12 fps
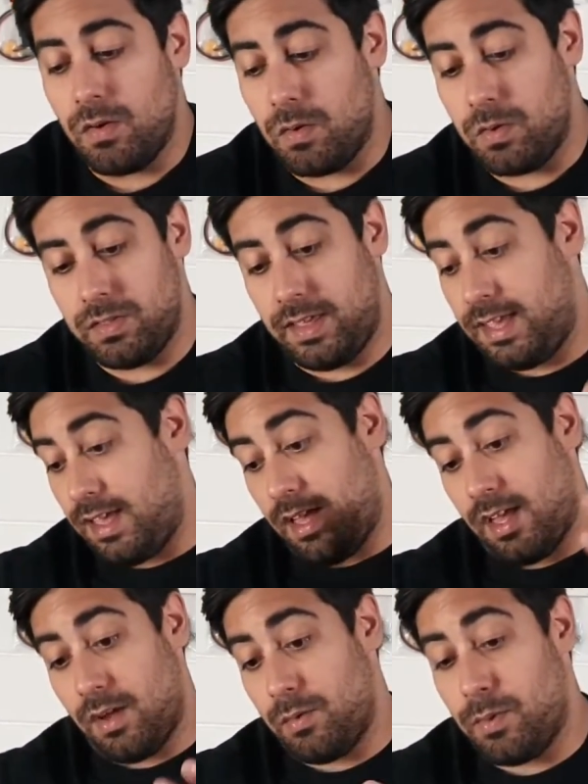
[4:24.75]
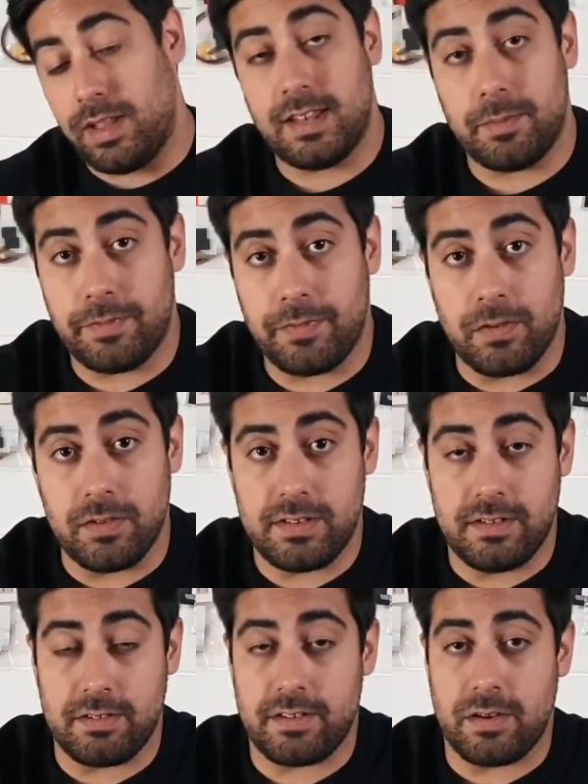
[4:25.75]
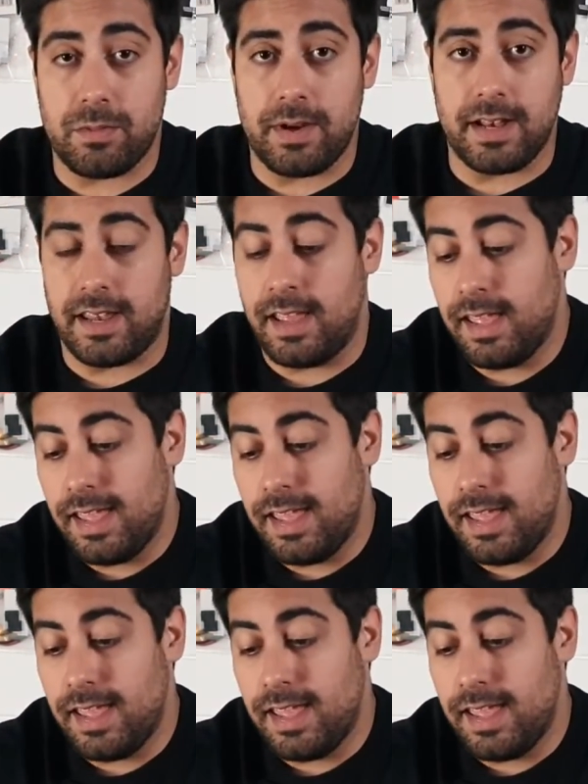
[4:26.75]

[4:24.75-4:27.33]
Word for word: or the uh,